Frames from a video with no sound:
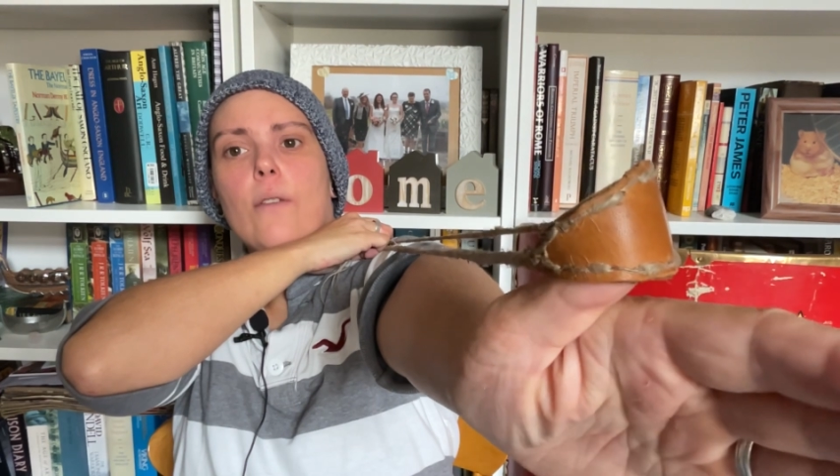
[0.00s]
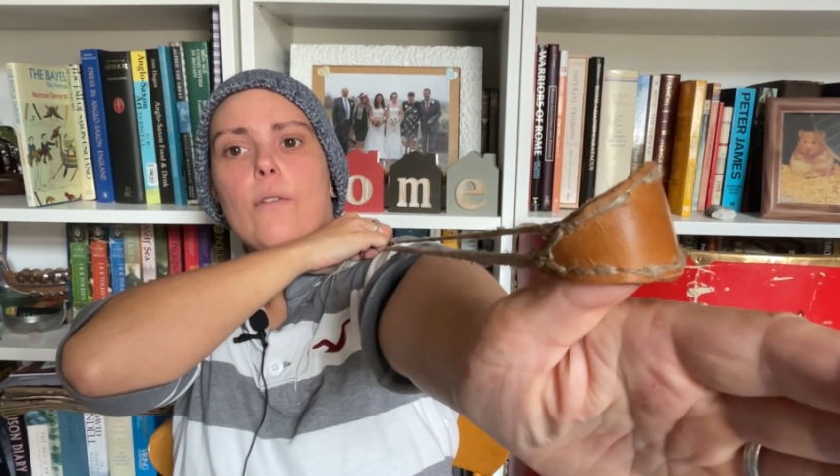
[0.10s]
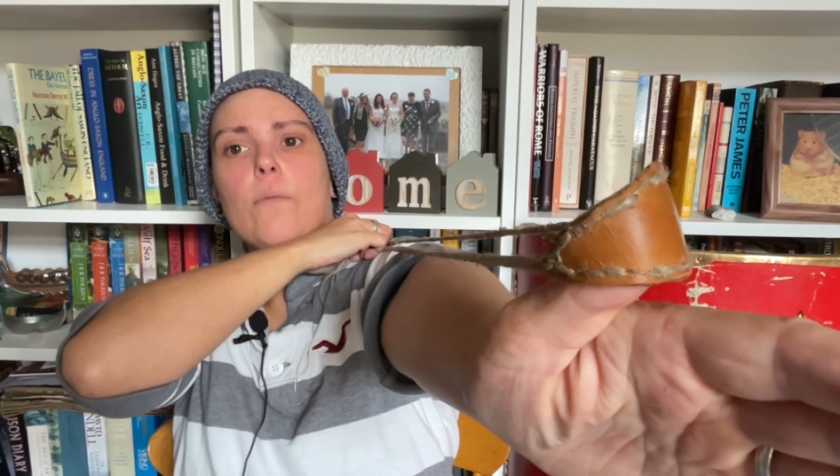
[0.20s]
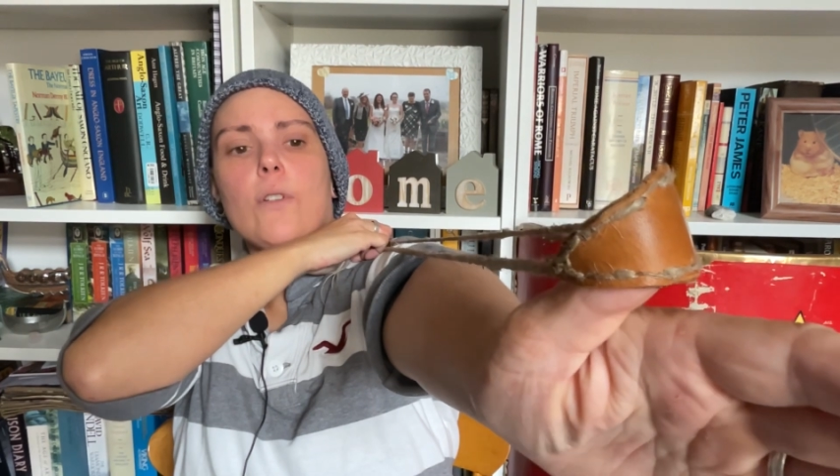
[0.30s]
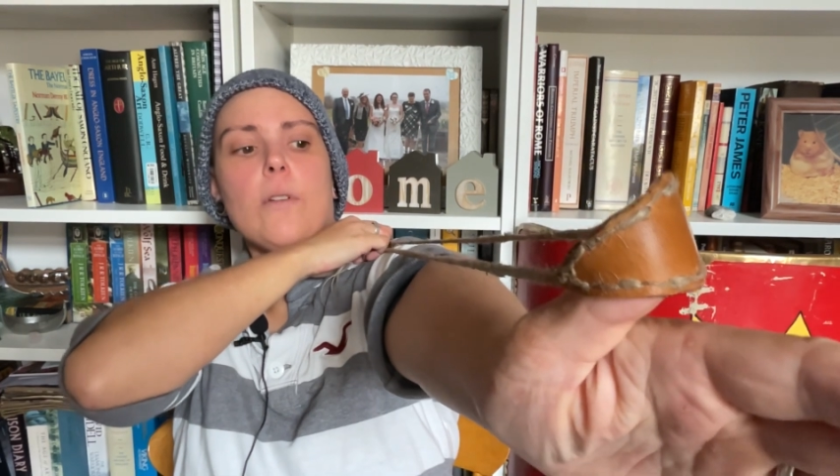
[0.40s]

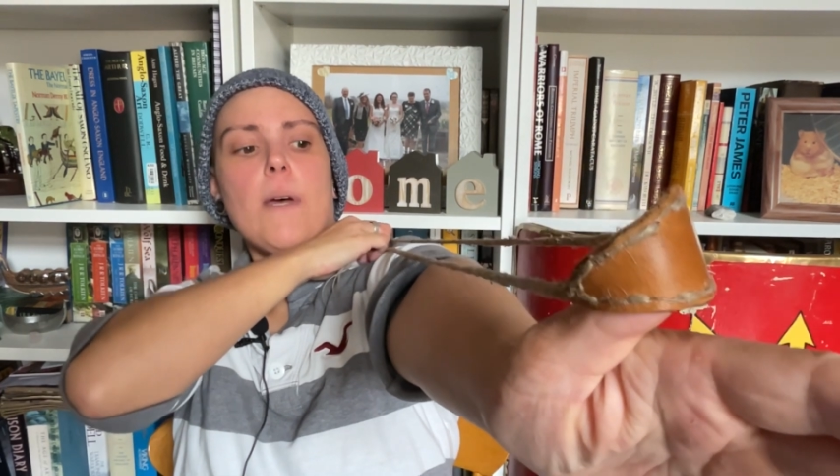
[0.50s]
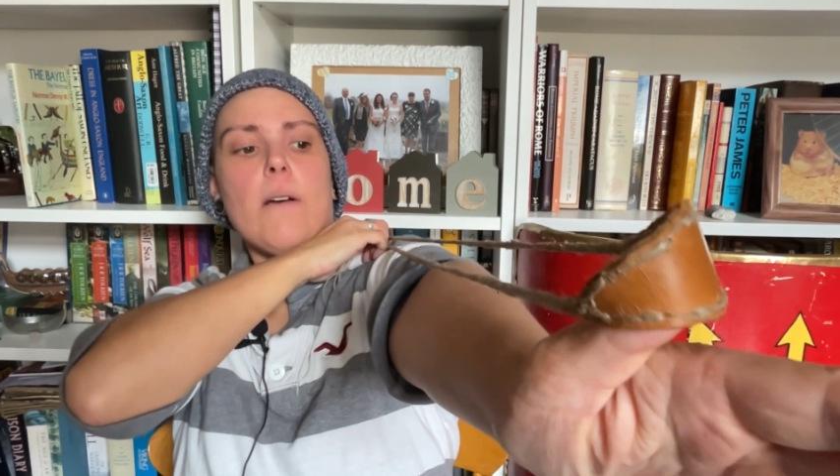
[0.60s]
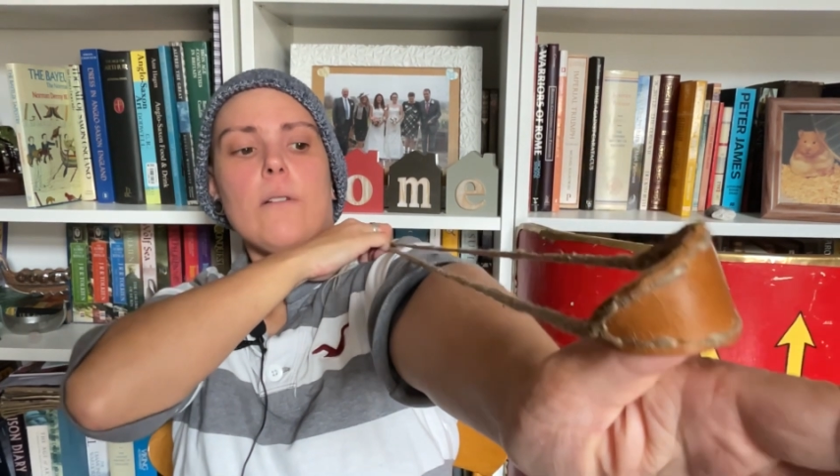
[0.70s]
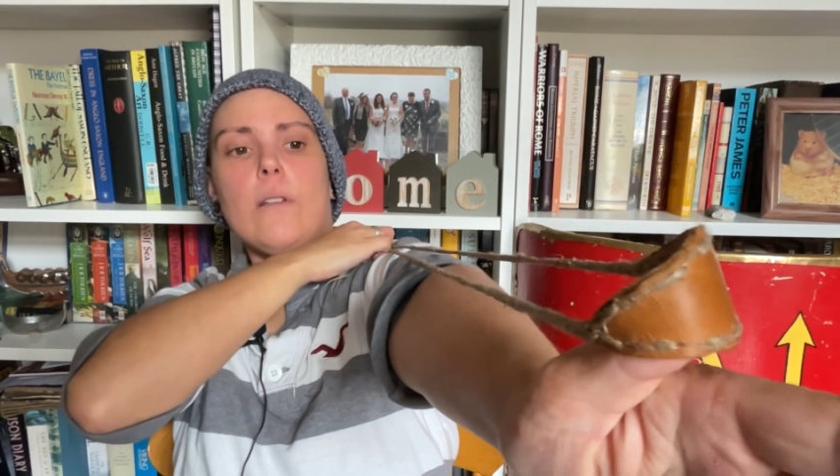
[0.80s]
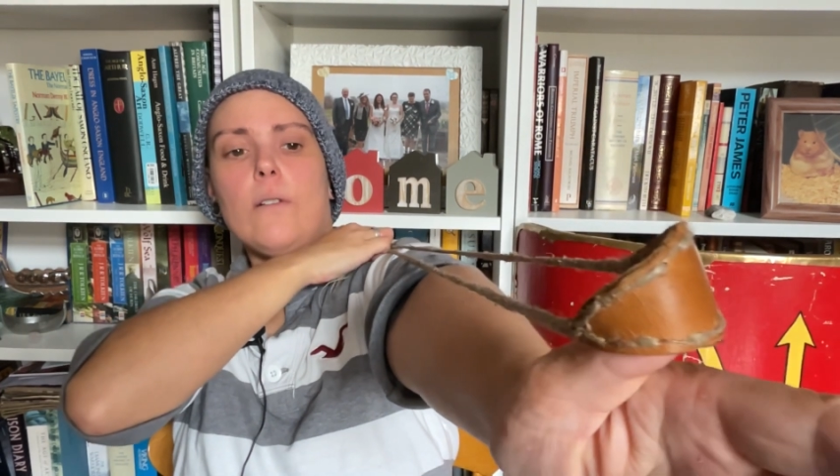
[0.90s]
thumb just
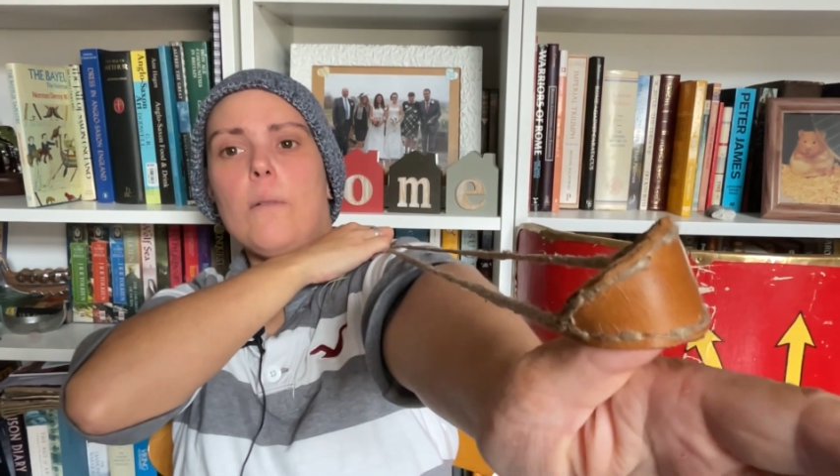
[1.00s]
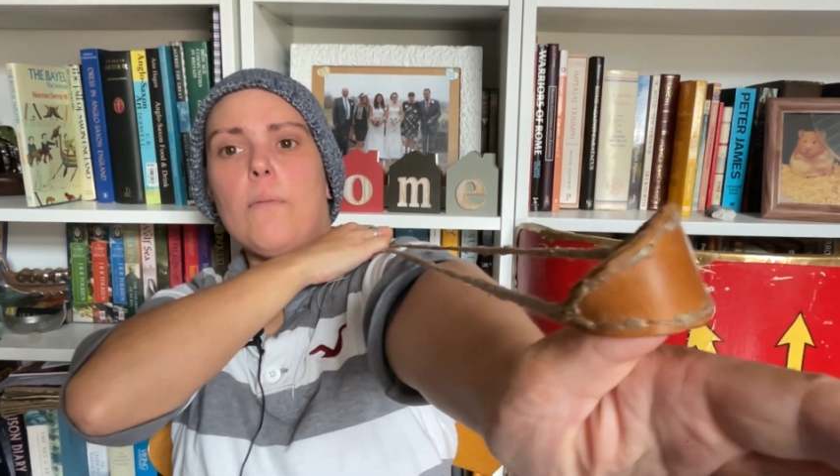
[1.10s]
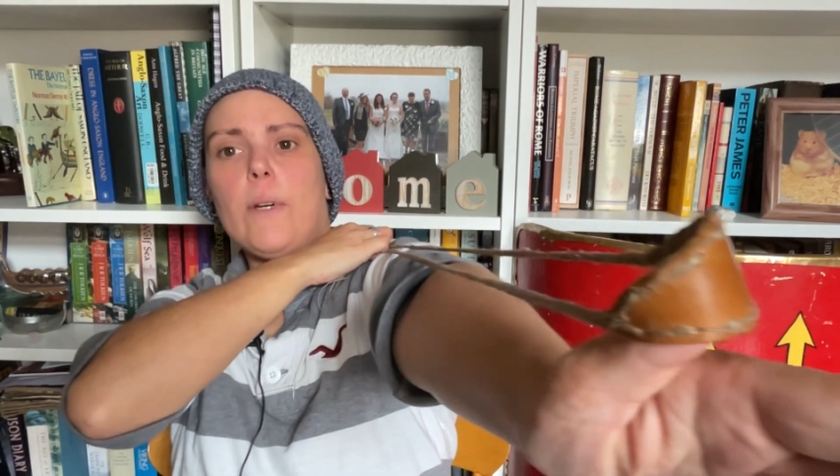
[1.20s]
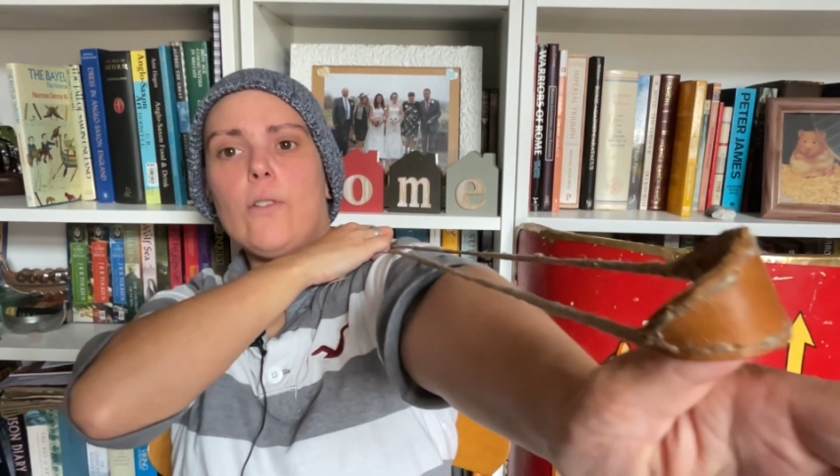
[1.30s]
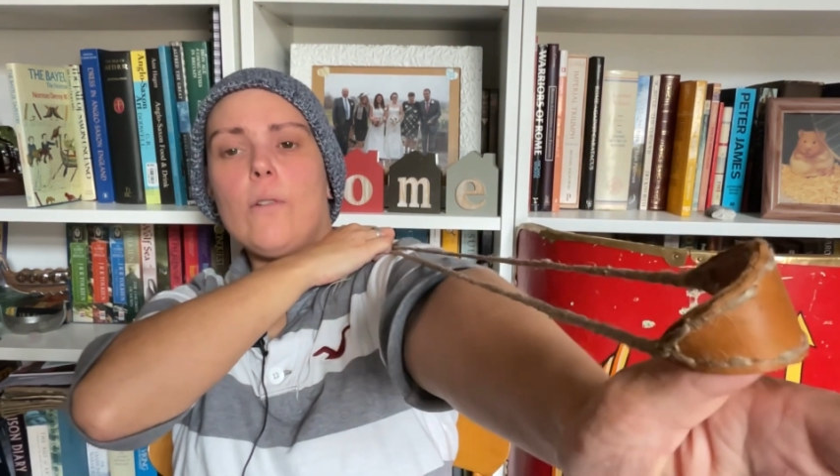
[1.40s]
about to the top of
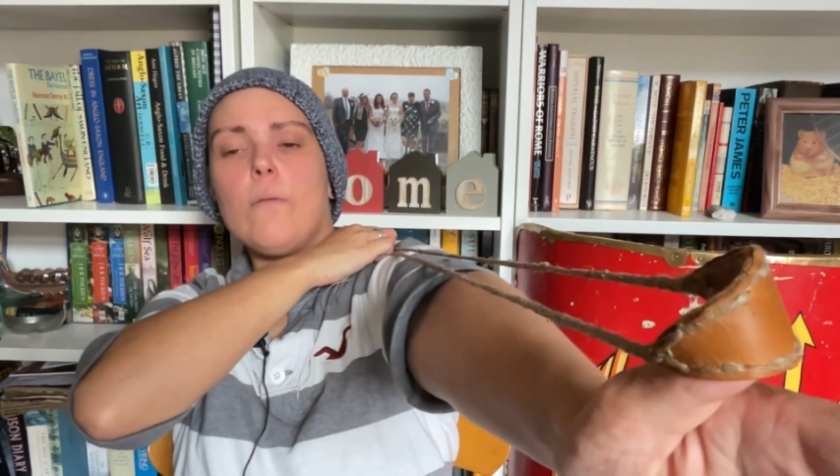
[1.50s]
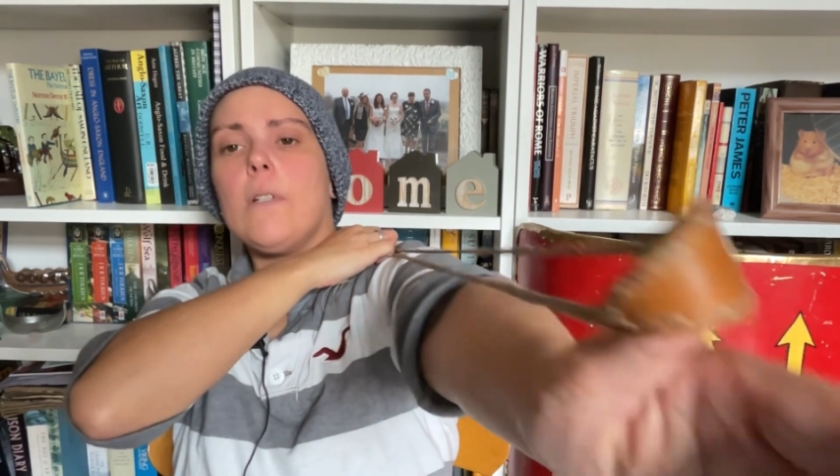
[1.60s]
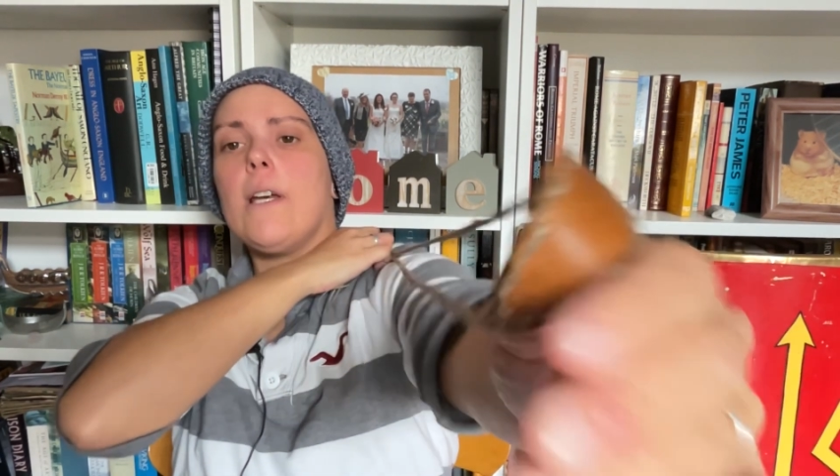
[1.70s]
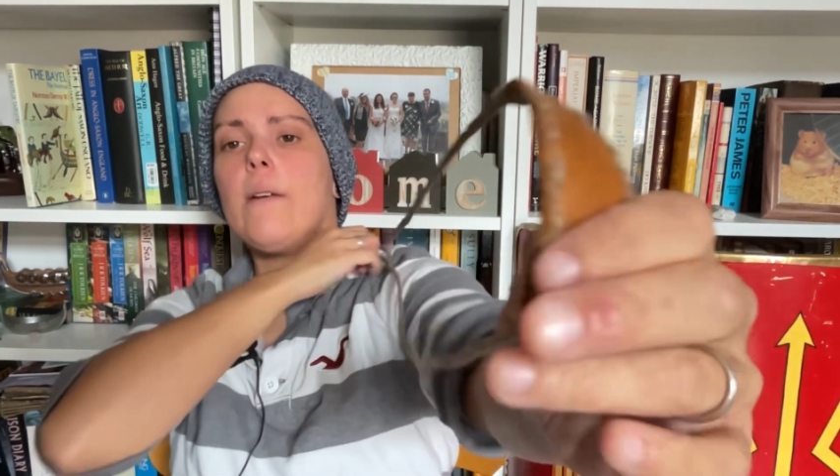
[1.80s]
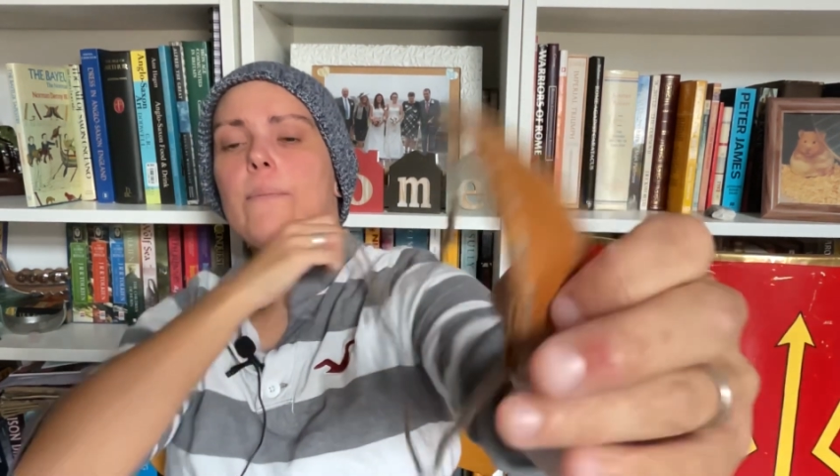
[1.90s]
my
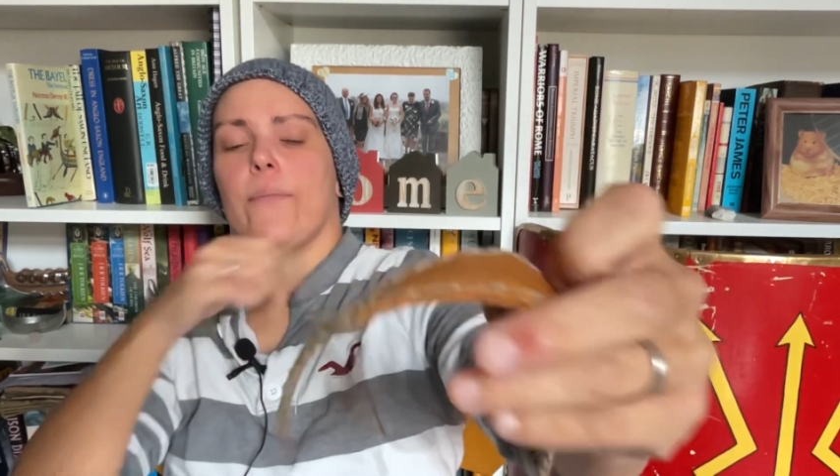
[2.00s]
shoulder,